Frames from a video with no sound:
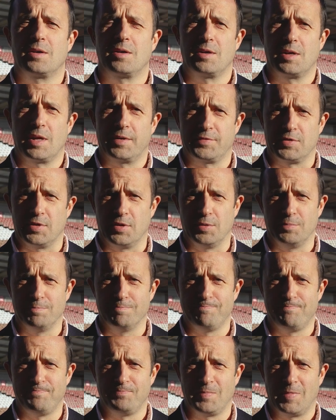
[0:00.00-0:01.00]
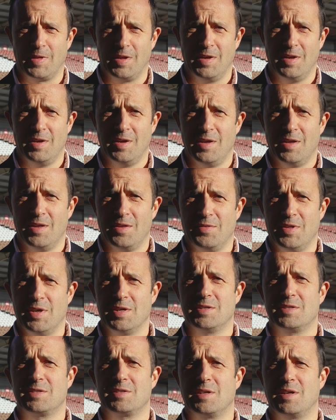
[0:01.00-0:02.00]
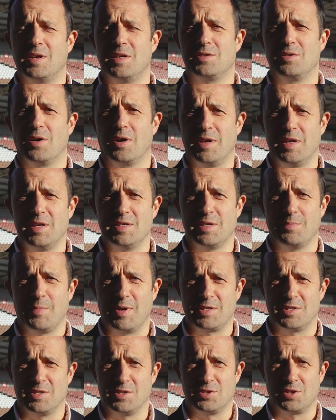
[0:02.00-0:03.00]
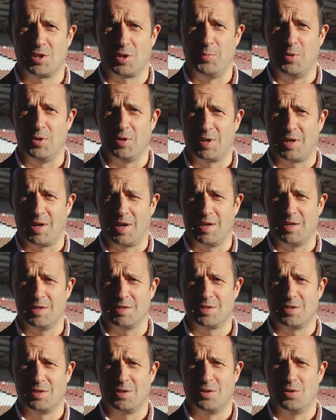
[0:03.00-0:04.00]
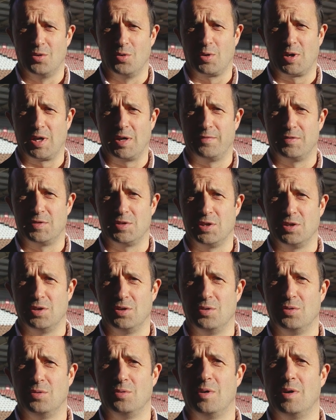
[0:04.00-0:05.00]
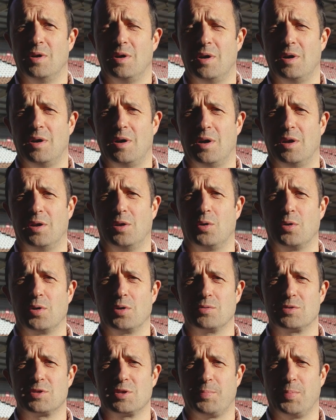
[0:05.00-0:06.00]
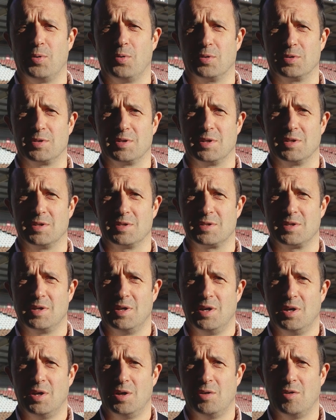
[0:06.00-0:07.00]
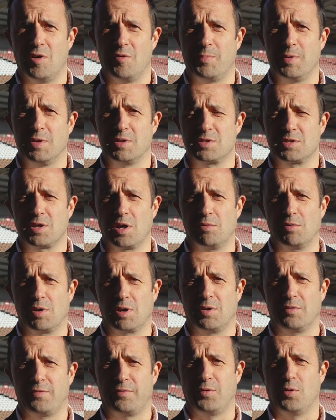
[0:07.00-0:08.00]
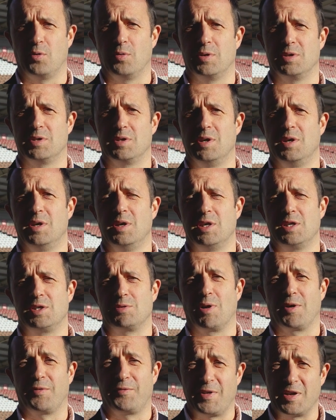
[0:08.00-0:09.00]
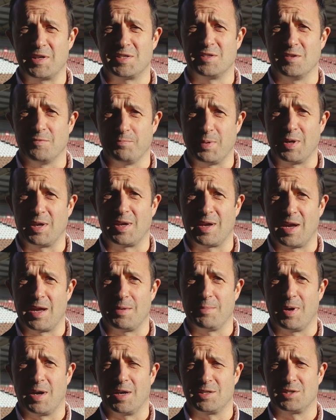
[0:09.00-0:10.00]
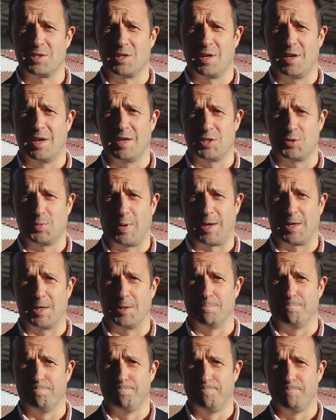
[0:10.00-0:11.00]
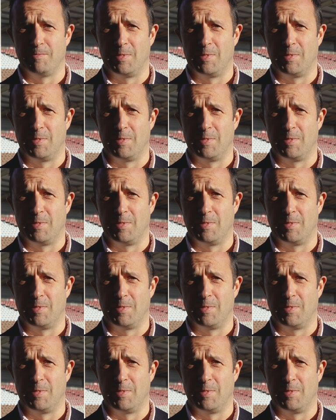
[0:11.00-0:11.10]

Good afternoon. This is not an easy message to communicate or give to you, our loyal supporters, who have been so looking forward to our festive big game match at Twickenham.